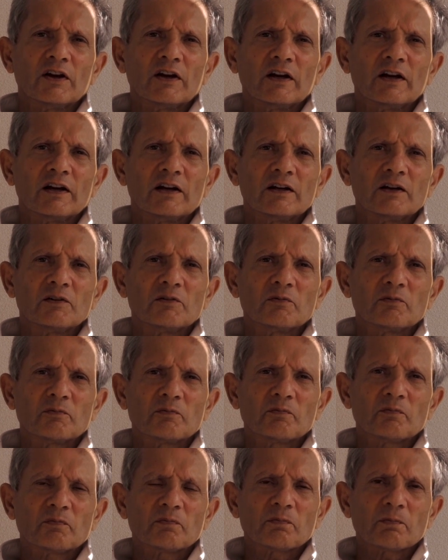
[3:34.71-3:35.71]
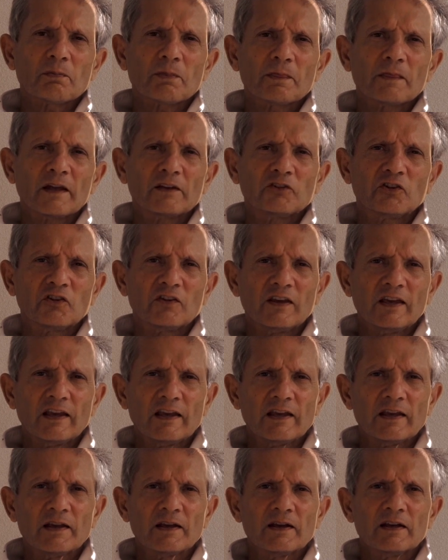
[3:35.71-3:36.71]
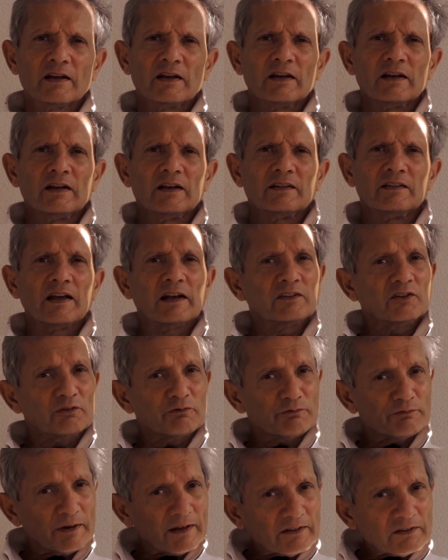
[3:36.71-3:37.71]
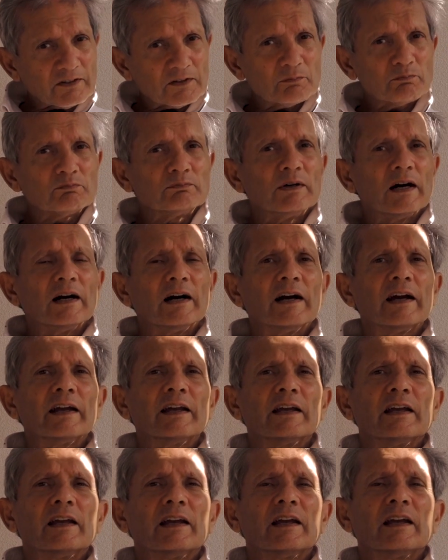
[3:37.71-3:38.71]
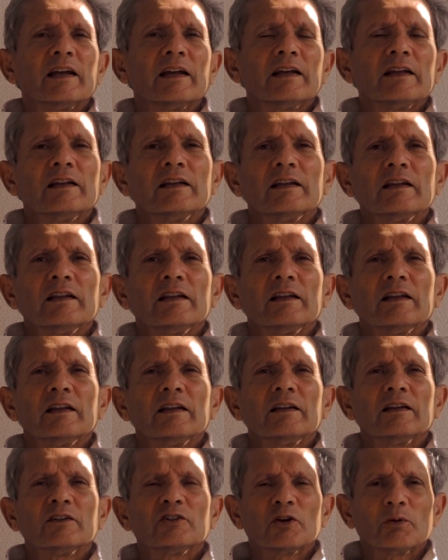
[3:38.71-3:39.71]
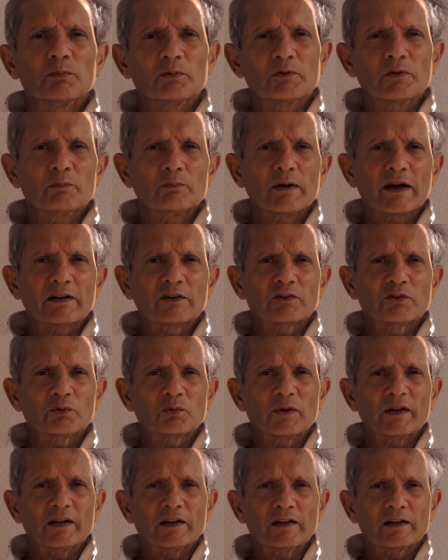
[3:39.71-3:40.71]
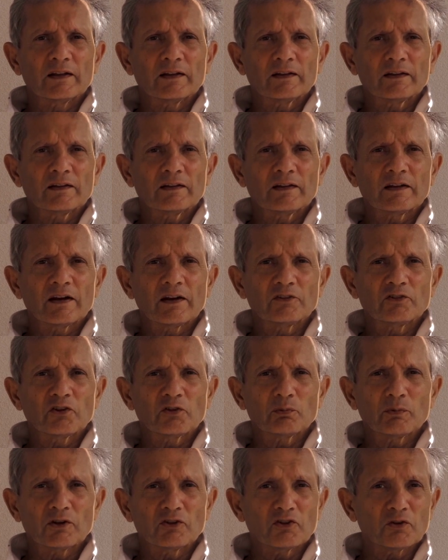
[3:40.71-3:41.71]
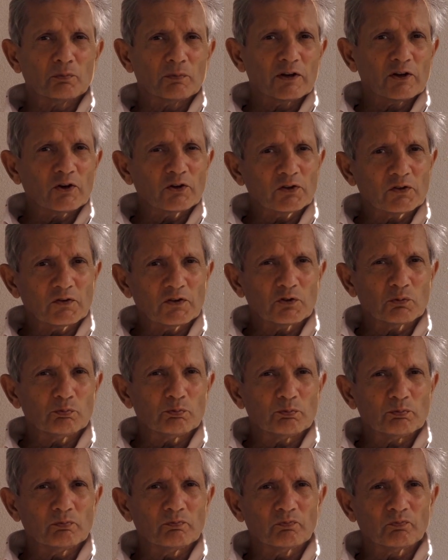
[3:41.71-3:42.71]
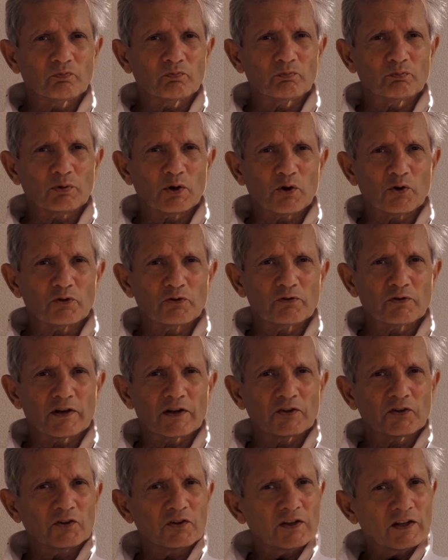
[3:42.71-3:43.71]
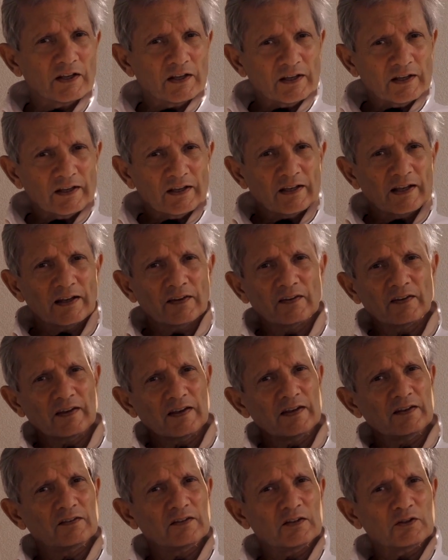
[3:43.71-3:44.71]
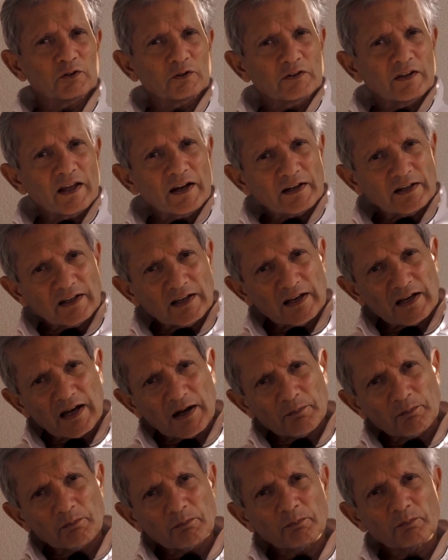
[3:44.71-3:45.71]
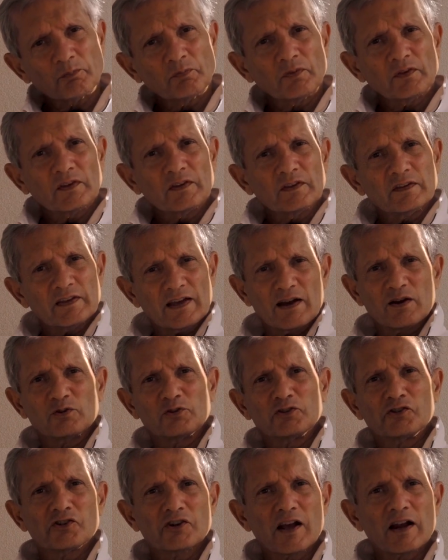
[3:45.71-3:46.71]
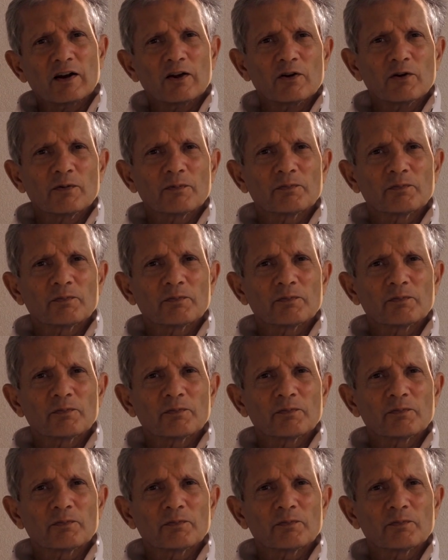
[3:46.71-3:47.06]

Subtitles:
that's key. That's affected by the top of the backswing that I just mentioned. Because of his bowed wrist, it's easy to then come down shallow.